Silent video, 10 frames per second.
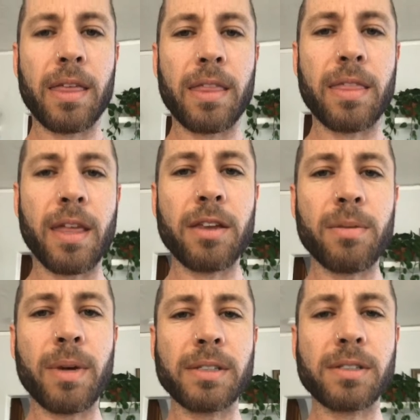then you
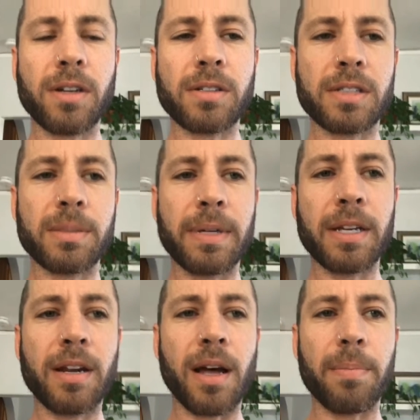might start to speed
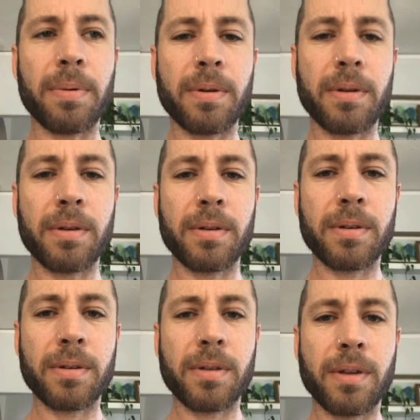it up.
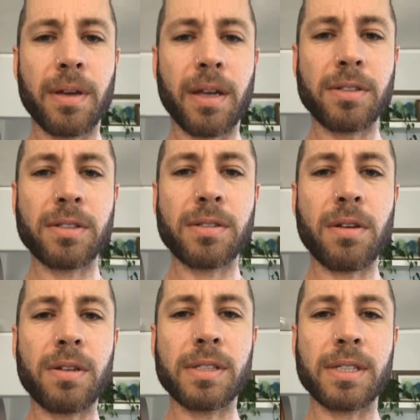And just
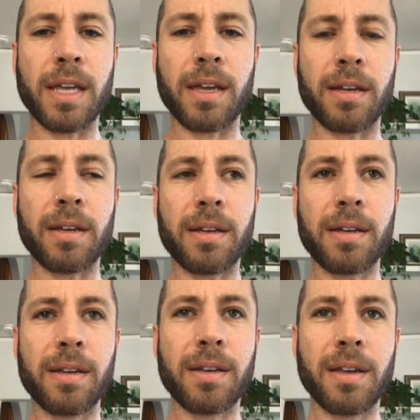noticing
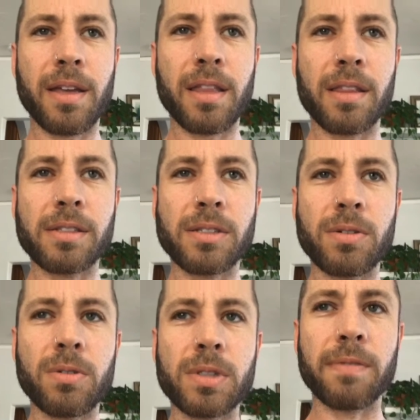the
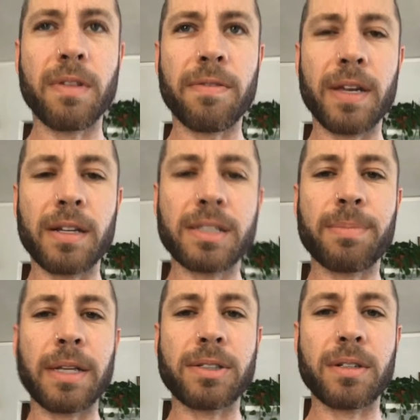soles feet
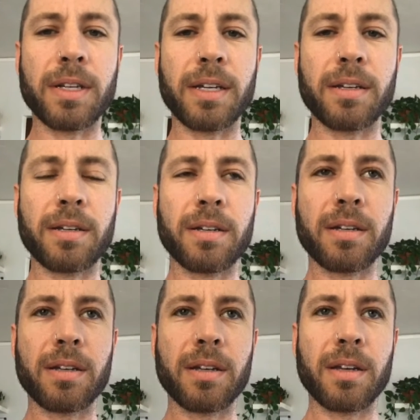especially,
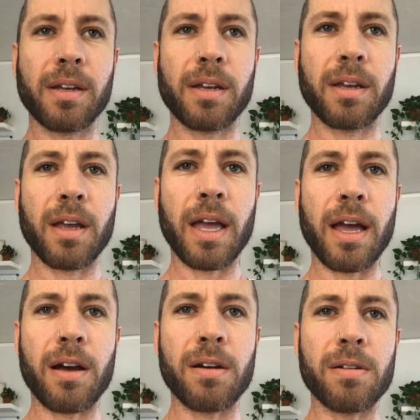
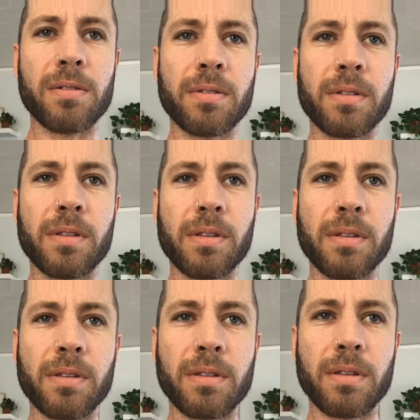how
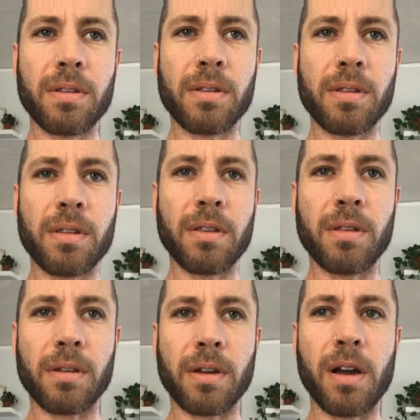
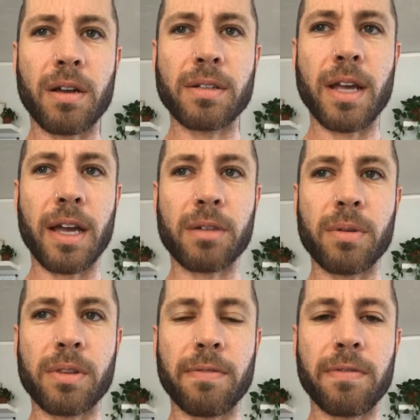the contact
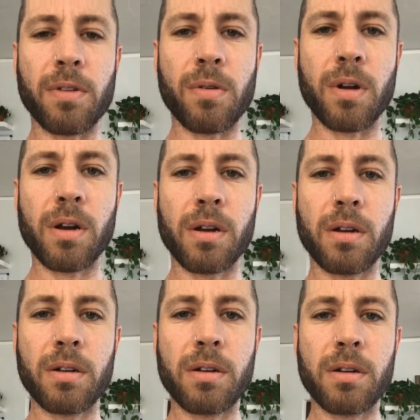with the floor
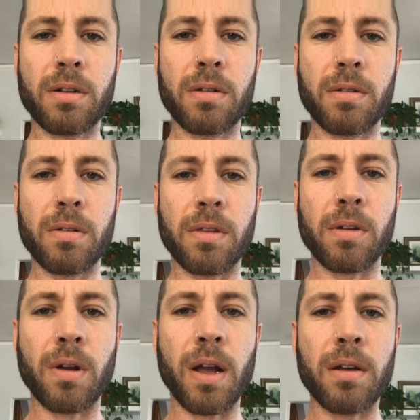or the
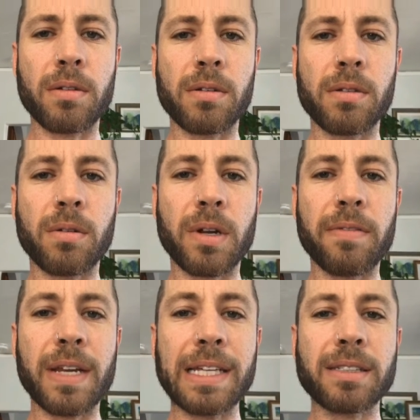ground or
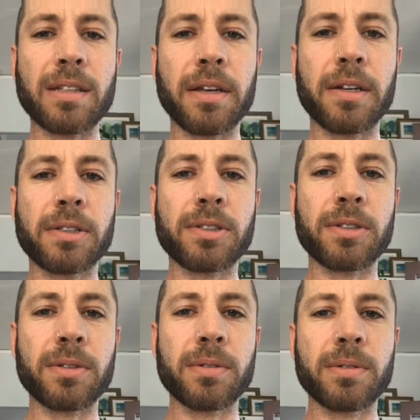even inside your
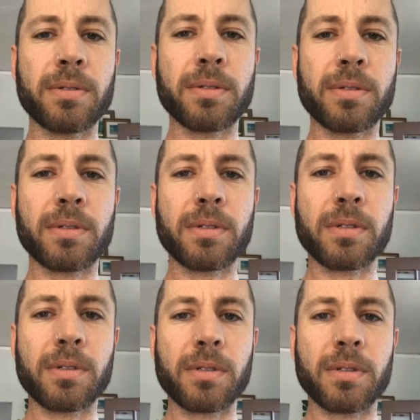shoe.
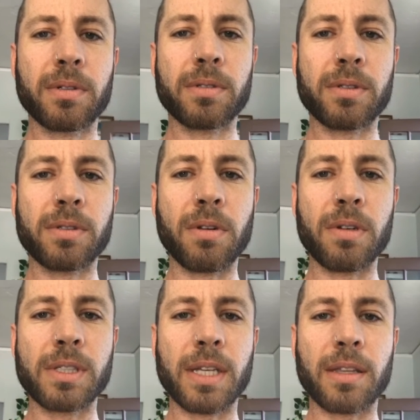Just
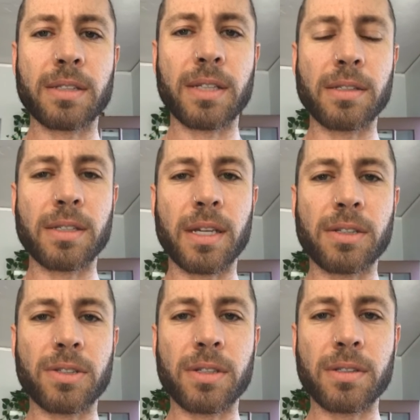noticing the
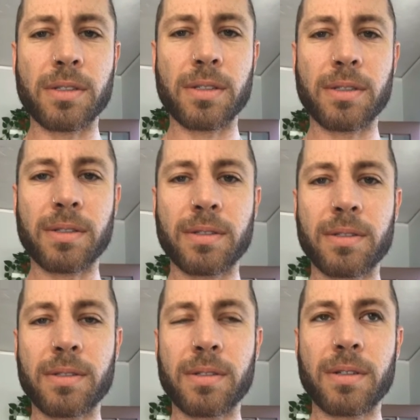sensations,
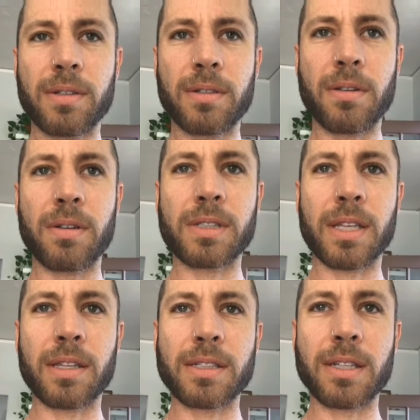noticing
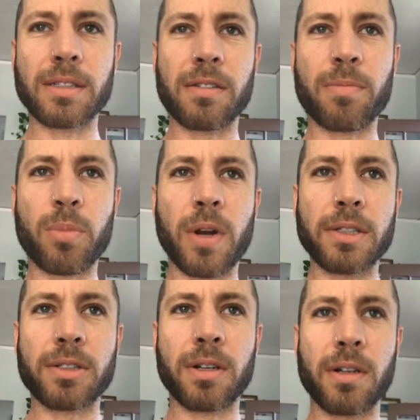the sense of
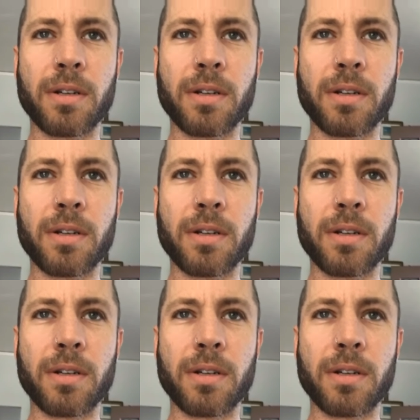pressure,